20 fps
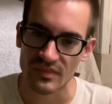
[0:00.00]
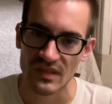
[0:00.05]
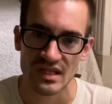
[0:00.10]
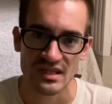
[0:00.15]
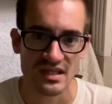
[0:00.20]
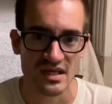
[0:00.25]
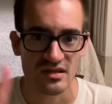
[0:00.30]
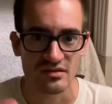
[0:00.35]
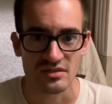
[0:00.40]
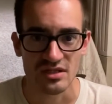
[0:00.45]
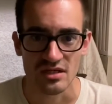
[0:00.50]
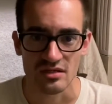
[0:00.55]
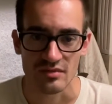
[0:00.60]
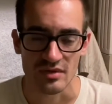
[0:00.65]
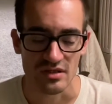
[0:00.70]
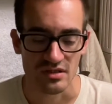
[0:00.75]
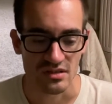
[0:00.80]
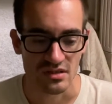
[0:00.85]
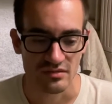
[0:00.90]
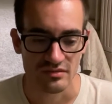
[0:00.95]
now I'm talking
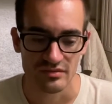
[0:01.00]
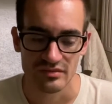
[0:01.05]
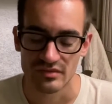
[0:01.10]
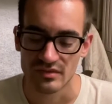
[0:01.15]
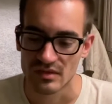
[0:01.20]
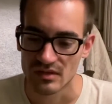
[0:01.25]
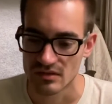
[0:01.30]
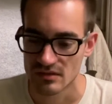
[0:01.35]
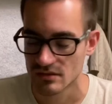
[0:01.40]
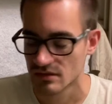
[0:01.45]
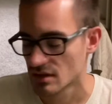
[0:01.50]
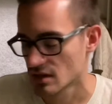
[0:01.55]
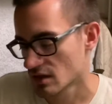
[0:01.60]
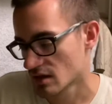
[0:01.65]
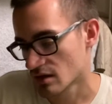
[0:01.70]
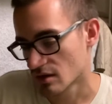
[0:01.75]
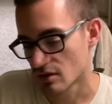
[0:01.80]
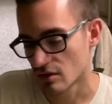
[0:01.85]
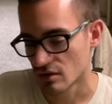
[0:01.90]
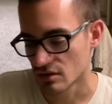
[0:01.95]
about
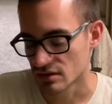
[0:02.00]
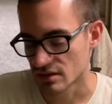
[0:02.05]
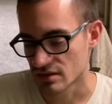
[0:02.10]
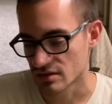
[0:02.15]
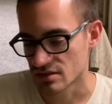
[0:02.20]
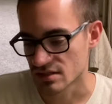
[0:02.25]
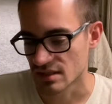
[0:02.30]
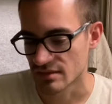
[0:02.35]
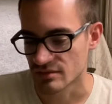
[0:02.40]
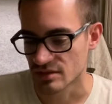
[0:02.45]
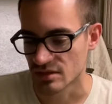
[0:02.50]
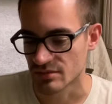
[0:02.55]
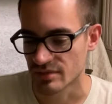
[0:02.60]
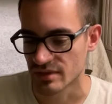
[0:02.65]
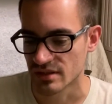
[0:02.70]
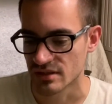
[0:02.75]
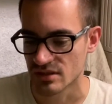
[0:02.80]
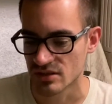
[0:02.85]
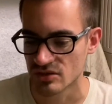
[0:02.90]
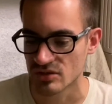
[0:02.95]
a whole nother subject,
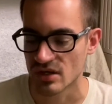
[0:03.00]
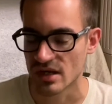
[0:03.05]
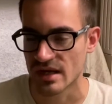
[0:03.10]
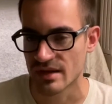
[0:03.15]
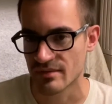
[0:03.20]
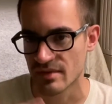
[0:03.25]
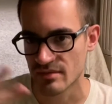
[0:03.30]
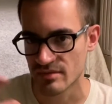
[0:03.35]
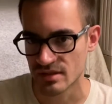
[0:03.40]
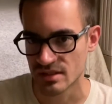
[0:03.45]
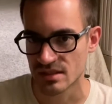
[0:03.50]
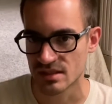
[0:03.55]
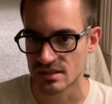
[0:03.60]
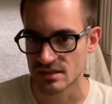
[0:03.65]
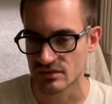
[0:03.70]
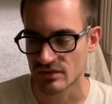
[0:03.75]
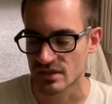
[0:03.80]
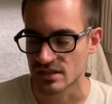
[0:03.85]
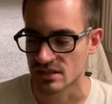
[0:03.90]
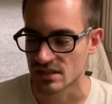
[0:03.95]
but maybe this
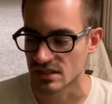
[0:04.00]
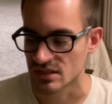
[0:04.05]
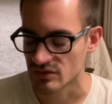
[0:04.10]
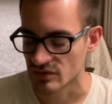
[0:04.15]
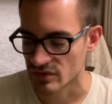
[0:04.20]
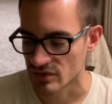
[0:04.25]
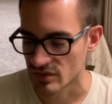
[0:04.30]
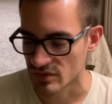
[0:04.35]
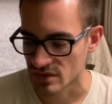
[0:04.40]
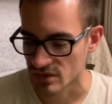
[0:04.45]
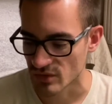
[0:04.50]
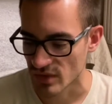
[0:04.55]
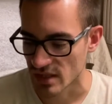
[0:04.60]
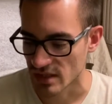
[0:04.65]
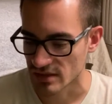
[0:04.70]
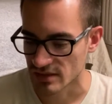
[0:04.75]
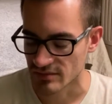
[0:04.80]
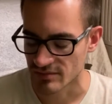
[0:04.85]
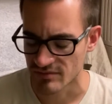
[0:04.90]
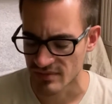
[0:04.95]
resonates with you as well,
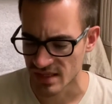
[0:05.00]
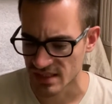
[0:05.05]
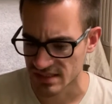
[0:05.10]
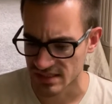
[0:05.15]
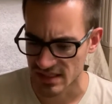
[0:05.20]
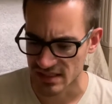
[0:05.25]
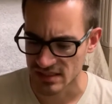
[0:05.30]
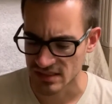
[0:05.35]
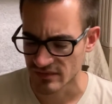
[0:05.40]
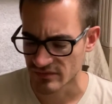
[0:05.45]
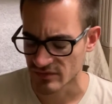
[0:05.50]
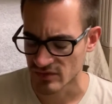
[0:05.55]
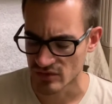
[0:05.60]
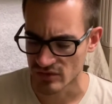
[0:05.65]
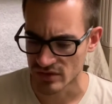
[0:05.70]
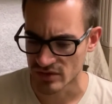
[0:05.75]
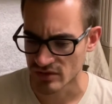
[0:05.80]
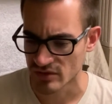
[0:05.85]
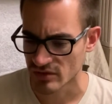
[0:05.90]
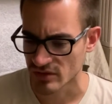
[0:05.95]
makes sense of you
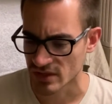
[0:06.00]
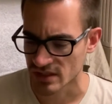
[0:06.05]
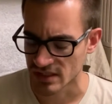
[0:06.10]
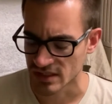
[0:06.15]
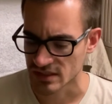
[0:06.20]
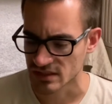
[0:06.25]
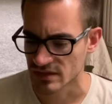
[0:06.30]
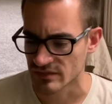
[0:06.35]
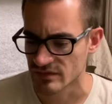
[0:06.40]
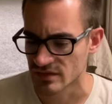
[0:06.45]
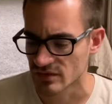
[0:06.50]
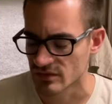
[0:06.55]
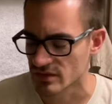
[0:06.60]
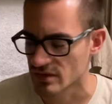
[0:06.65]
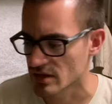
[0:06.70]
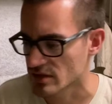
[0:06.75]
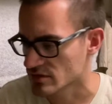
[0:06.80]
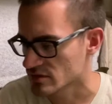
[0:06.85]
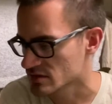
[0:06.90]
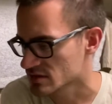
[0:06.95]
and your connectivity with
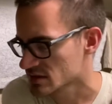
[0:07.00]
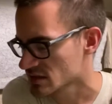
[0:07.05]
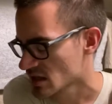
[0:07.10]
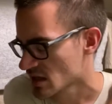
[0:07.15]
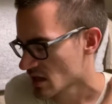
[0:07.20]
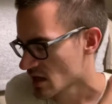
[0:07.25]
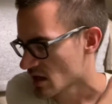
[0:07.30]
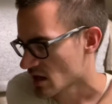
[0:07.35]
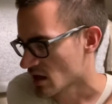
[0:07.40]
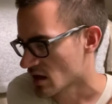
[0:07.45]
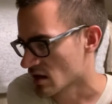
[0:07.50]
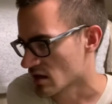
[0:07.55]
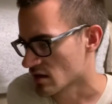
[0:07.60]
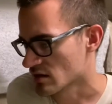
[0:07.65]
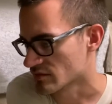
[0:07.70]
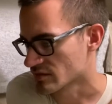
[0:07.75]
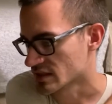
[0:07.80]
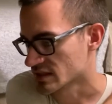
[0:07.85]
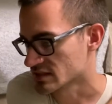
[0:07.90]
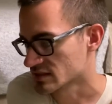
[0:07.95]
others.
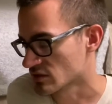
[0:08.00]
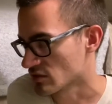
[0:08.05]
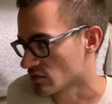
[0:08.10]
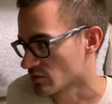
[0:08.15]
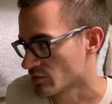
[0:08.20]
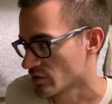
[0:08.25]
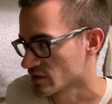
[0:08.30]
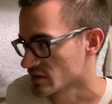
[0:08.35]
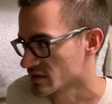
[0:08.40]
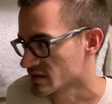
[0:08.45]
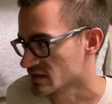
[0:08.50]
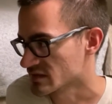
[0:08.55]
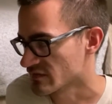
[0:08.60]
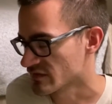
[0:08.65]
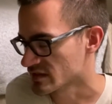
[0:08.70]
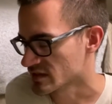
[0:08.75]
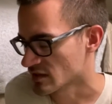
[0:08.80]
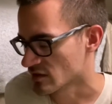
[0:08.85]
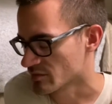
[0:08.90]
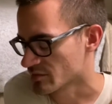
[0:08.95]
That's the whole point of this
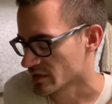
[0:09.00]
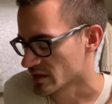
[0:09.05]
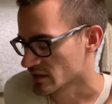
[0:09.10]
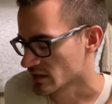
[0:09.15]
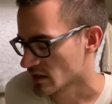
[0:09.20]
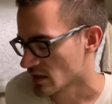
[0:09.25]
video. But